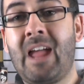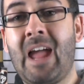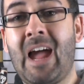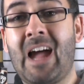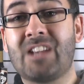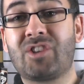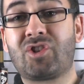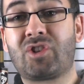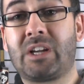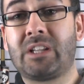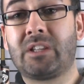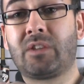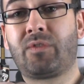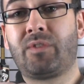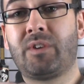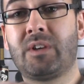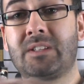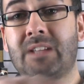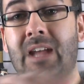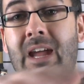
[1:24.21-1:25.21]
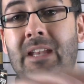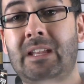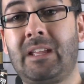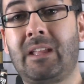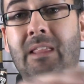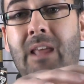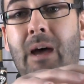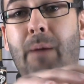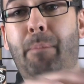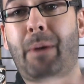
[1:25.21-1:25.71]
and transfers any
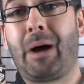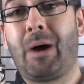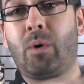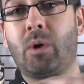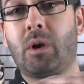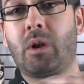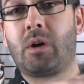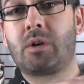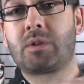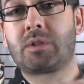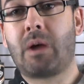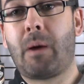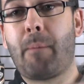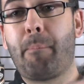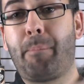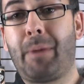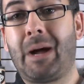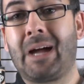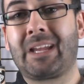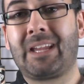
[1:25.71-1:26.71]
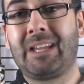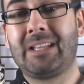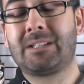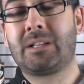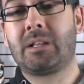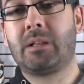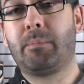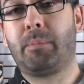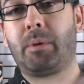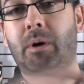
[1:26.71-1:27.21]
of that power loss back
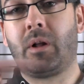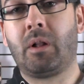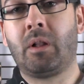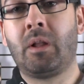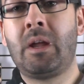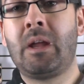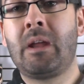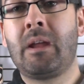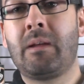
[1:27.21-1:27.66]
into the ball